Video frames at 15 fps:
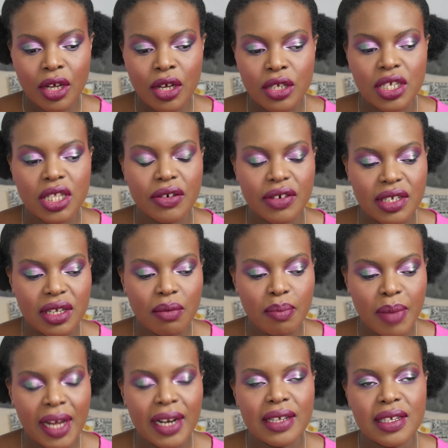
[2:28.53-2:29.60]
So there are some
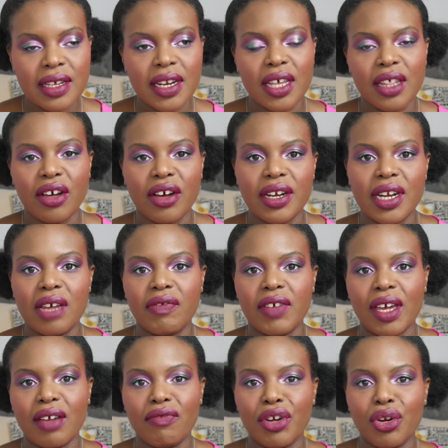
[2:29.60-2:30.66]
palettes in here that I'd never
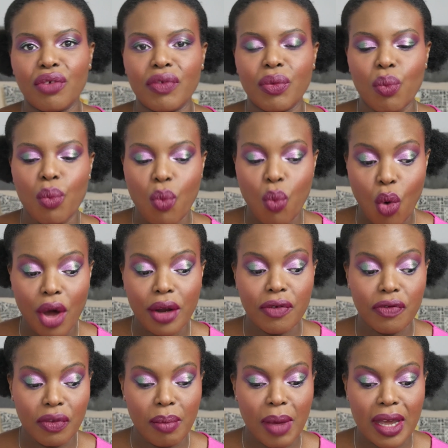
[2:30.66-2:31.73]
get rid of, and one of
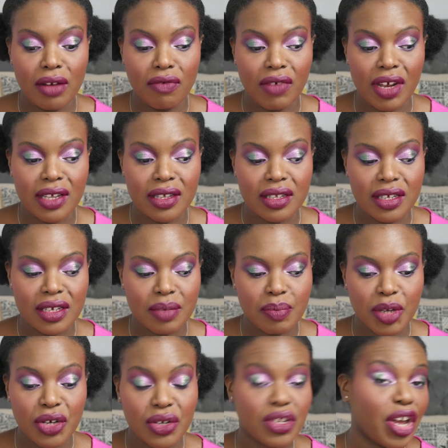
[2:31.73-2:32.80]
the main reasons is
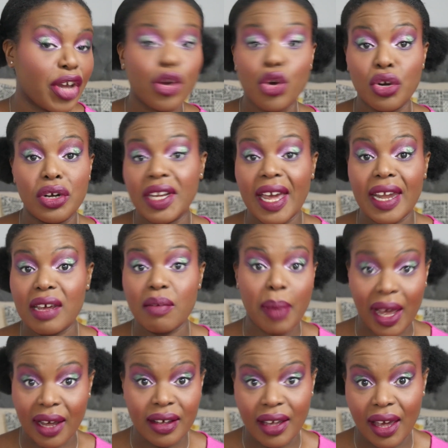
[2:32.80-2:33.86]
because I couldn't get it
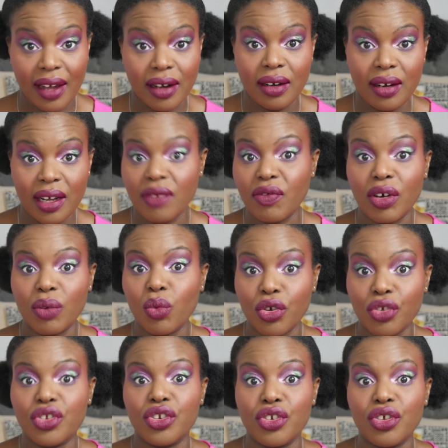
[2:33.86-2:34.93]
back again if I
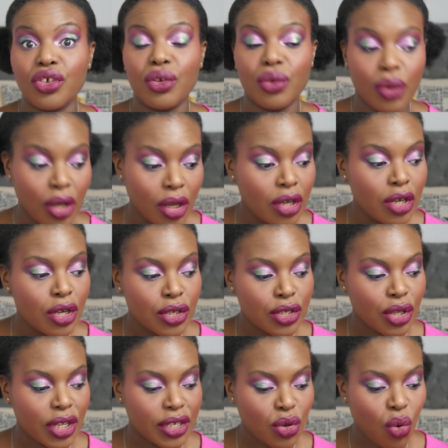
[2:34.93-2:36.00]
wanted to.
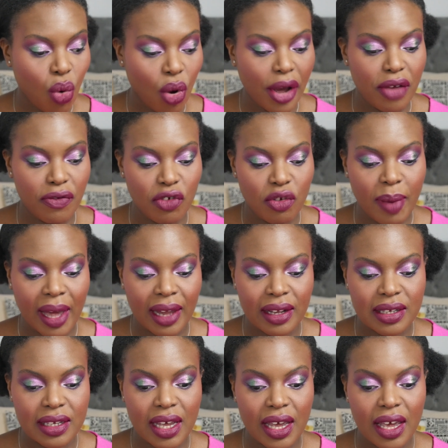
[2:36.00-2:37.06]
So there's quite a few
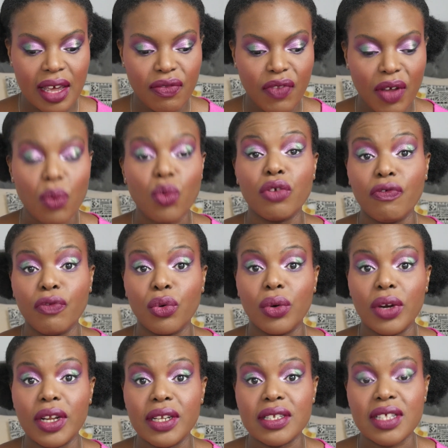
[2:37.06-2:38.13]
palettes here that would fall
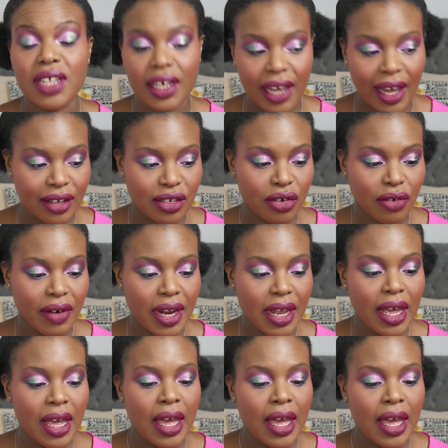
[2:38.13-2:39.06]
into that category.